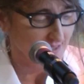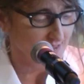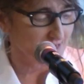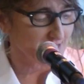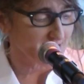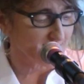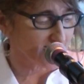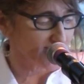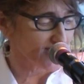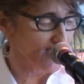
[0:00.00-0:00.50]

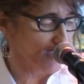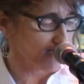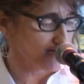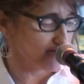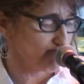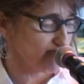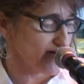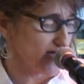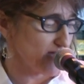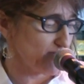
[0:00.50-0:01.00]
These
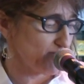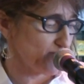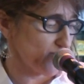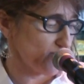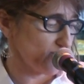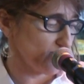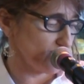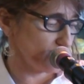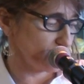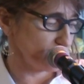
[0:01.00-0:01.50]
young
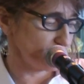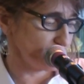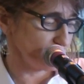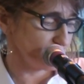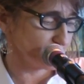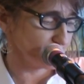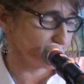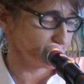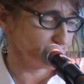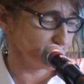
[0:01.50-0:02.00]
people
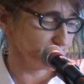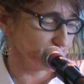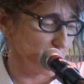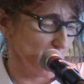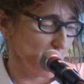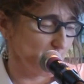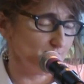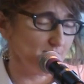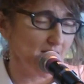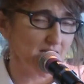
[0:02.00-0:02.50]

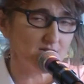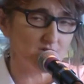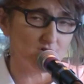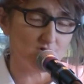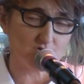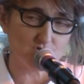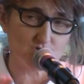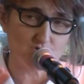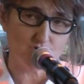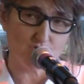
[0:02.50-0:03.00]
may
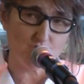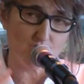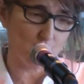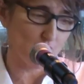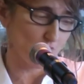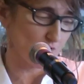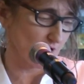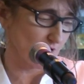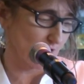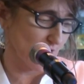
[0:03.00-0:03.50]
not
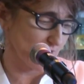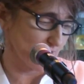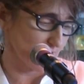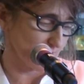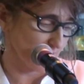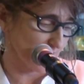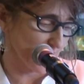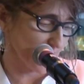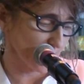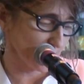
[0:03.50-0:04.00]
talk
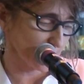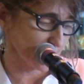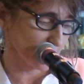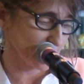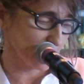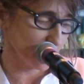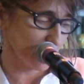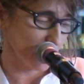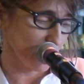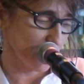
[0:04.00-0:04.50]
like
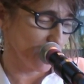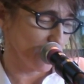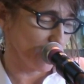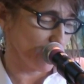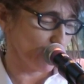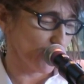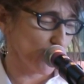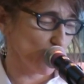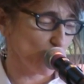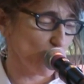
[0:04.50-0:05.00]
this,
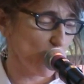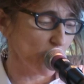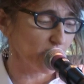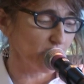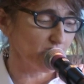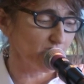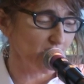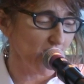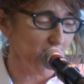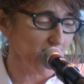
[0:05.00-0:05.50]
but
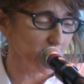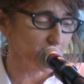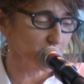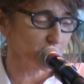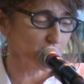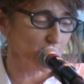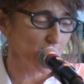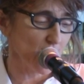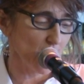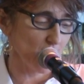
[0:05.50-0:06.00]
what they
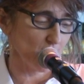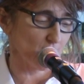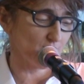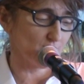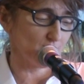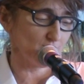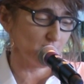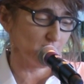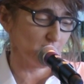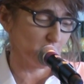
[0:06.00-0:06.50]

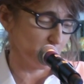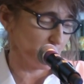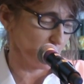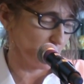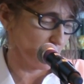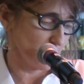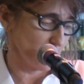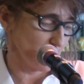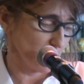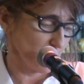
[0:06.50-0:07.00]
know
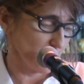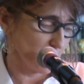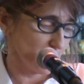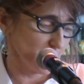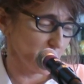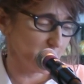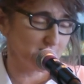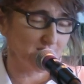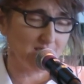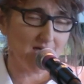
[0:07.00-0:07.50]

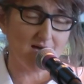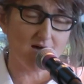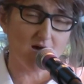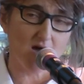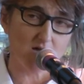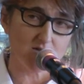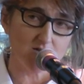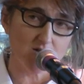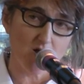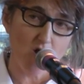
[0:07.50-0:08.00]
is that
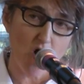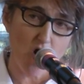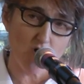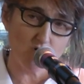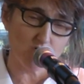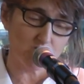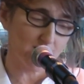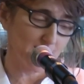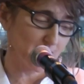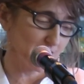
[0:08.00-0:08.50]

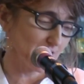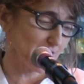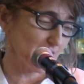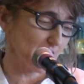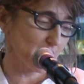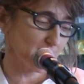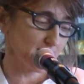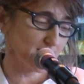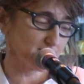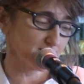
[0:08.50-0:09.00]
unholy
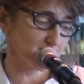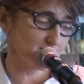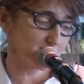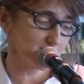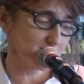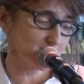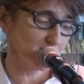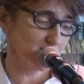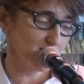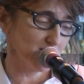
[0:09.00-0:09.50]

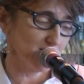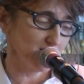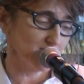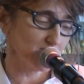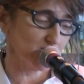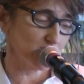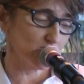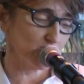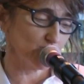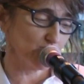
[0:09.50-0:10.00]
alliance
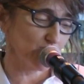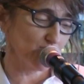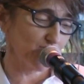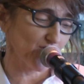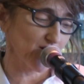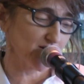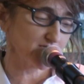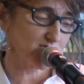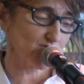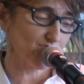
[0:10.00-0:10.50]
that
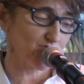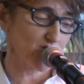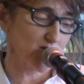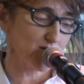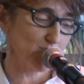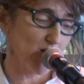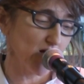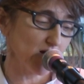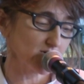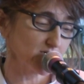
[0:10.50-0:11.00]
unifies
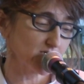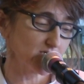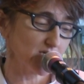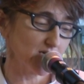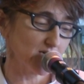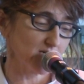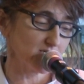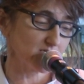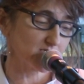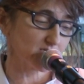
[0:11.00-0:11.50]
free
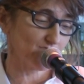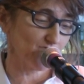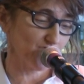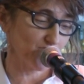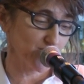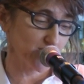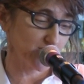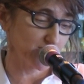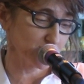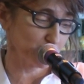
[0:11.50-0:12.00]
marketeers and
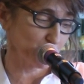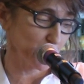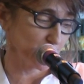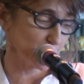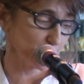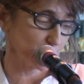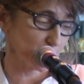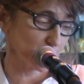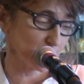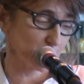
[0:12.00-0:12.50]
free
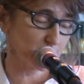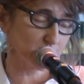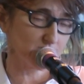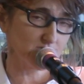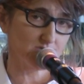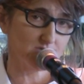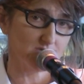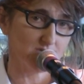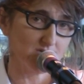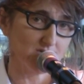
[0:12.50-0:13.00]

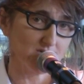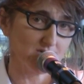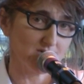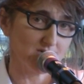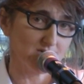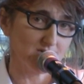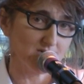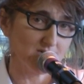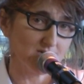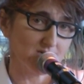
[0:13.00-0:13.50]
speechers,
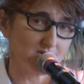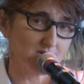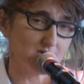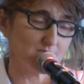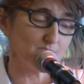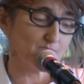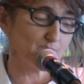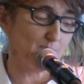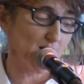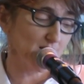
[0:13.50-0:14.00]

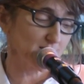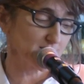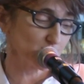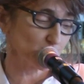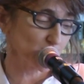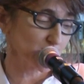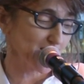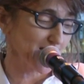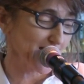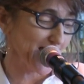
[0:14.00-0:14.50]
combined
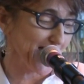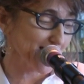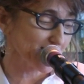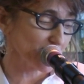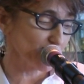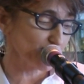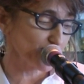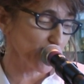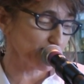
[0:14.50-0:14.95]
with a lack of